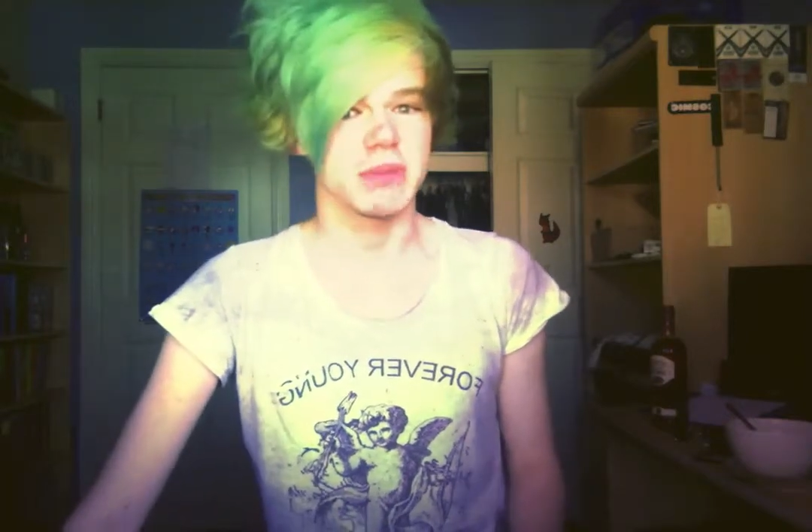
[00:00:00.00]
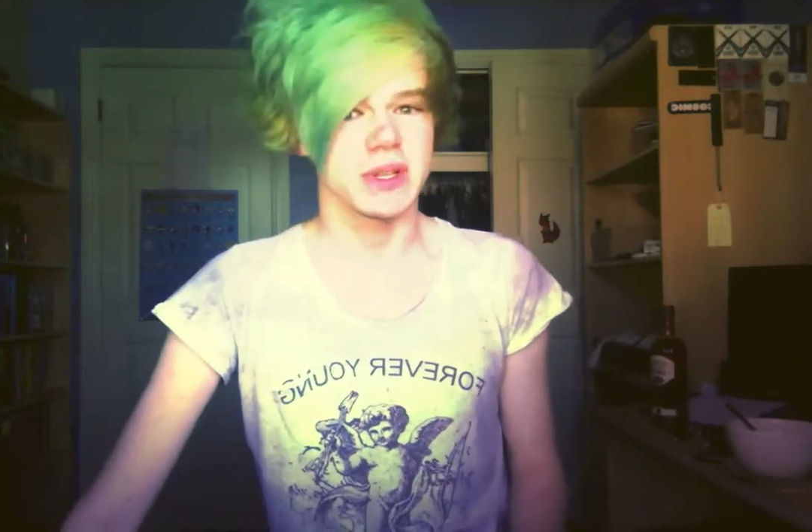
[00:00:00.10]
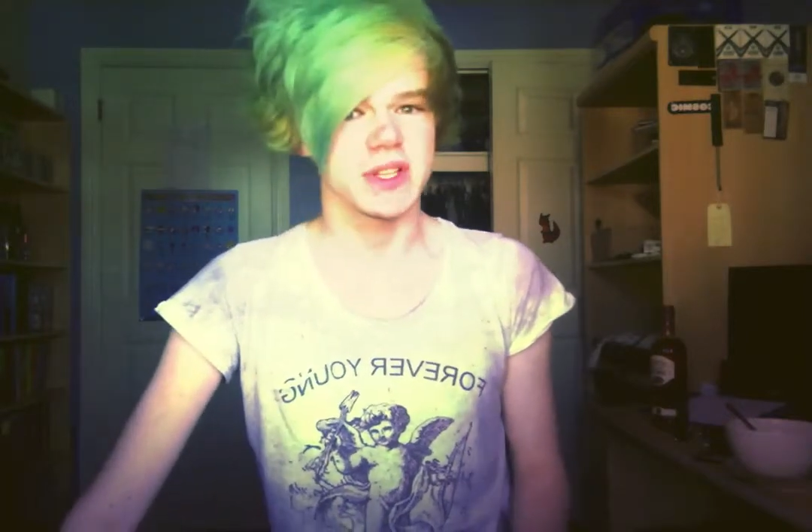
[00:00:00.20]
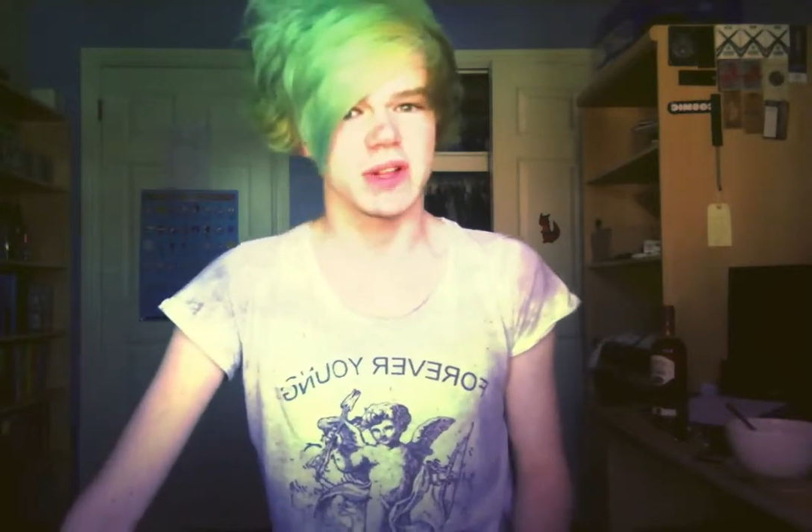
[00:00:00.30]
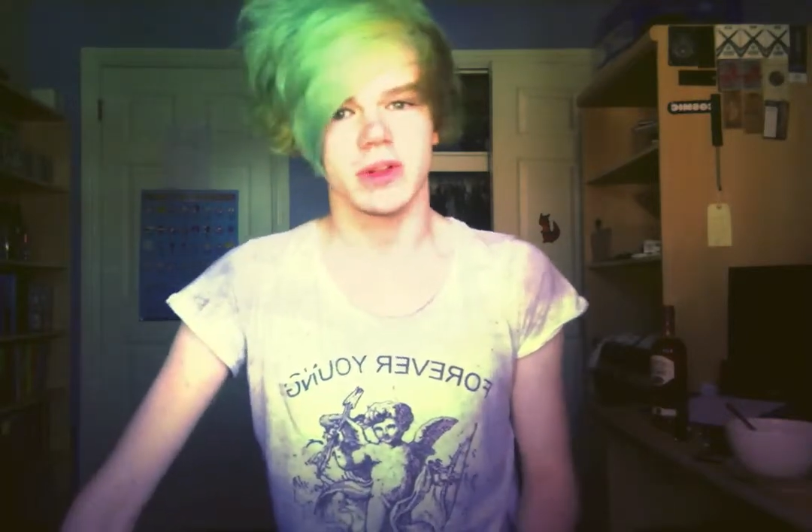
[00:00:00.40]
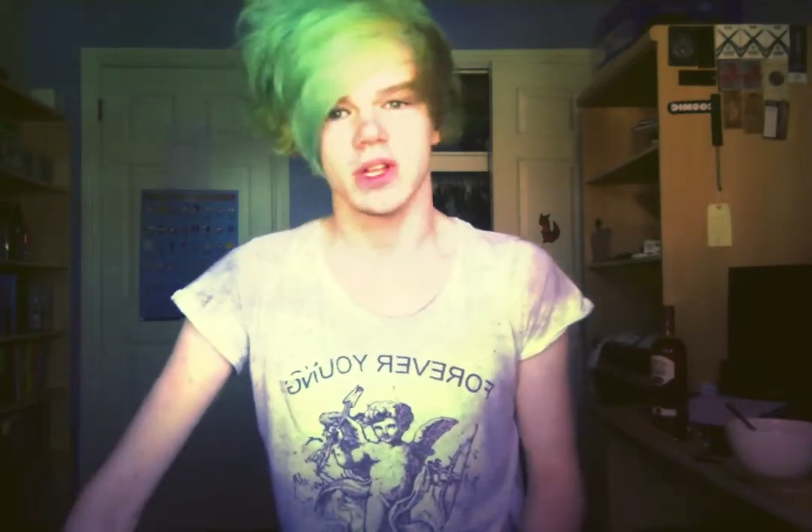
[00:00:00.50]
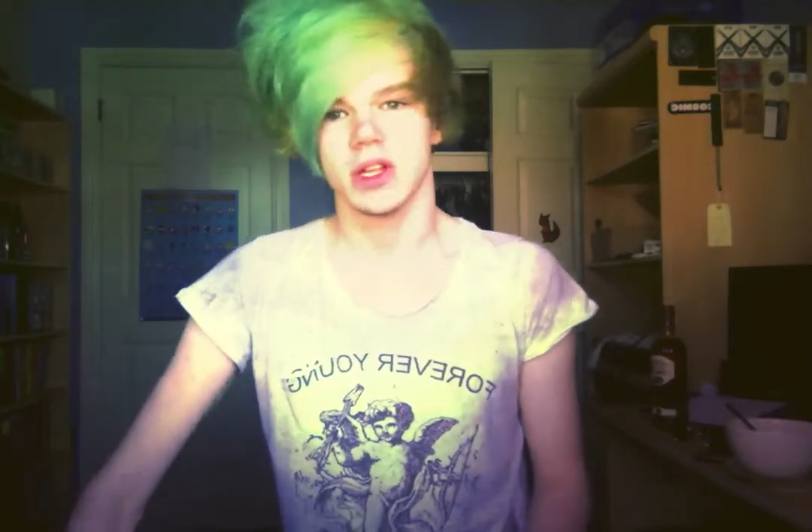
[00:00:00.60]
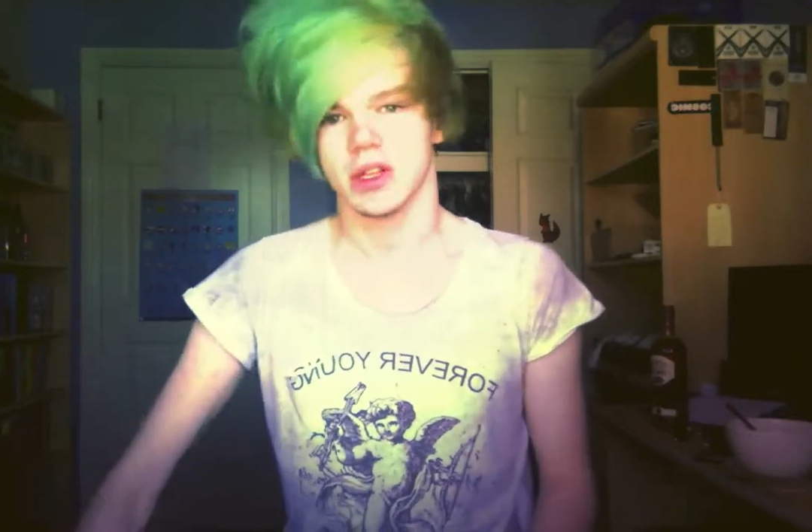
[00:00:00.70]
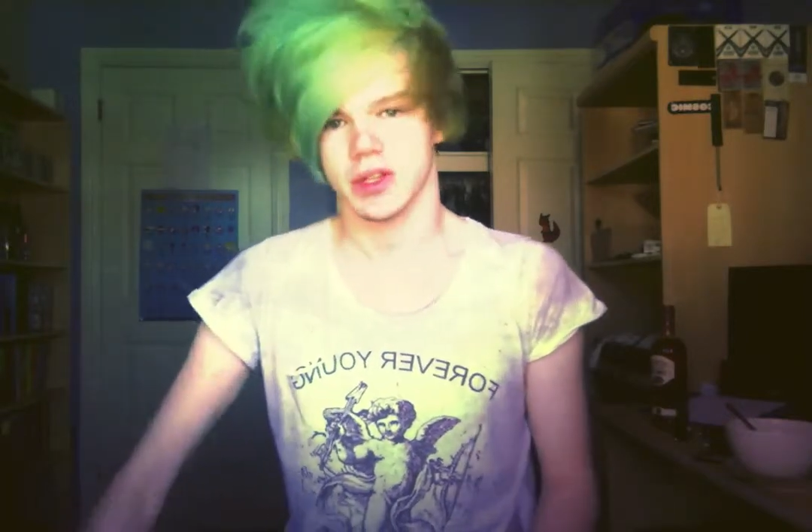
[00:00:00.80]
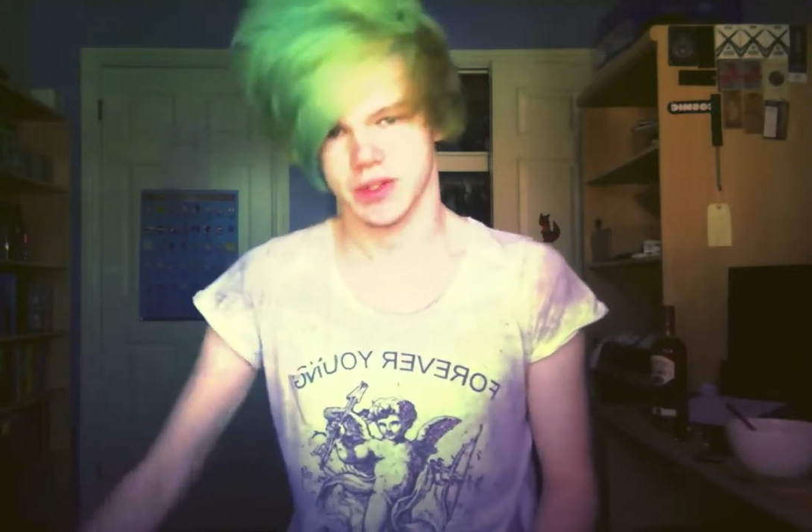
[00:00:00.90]
of myself
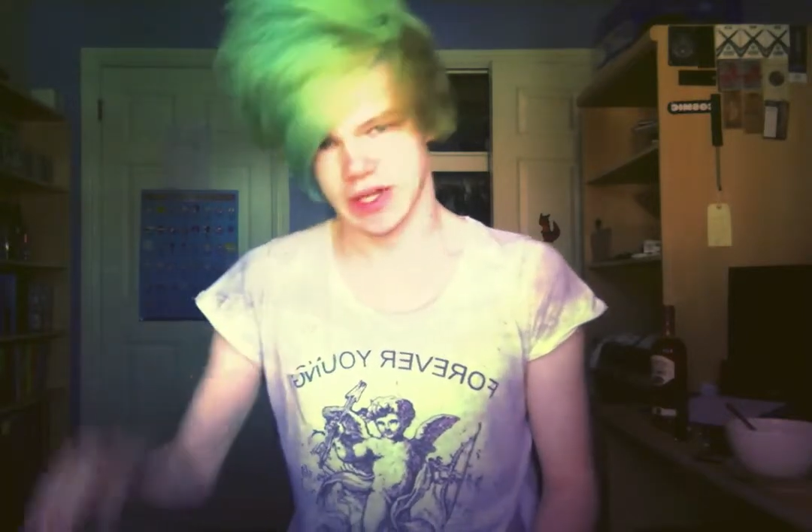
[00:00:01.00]
because